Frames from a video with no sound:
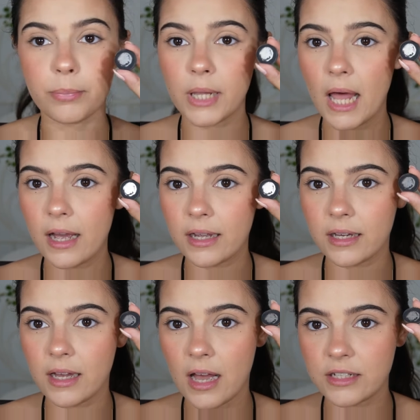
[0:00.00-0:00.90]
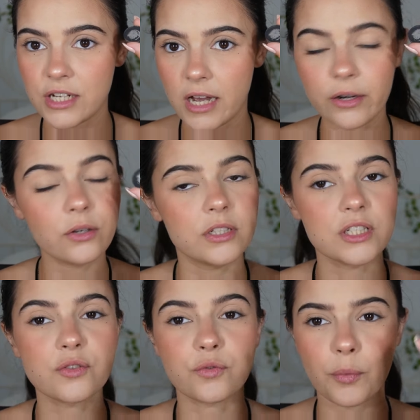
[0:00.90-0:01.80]
Black eyeshadow, this
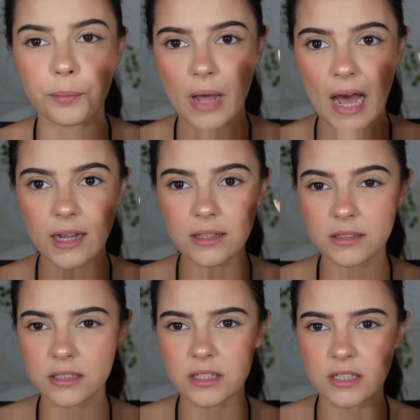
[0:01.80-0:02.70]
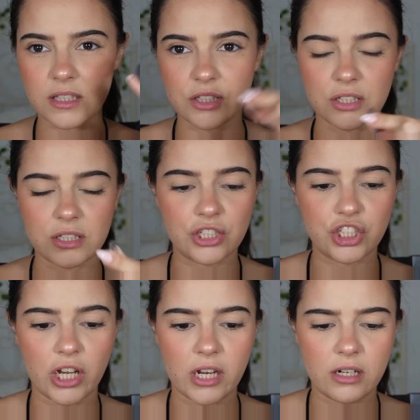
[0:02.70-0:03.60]
is from MAC, this is in the
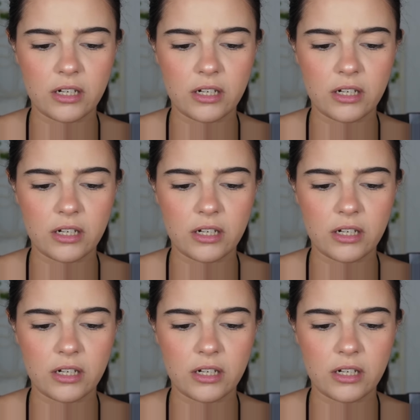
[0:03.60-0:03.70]
shade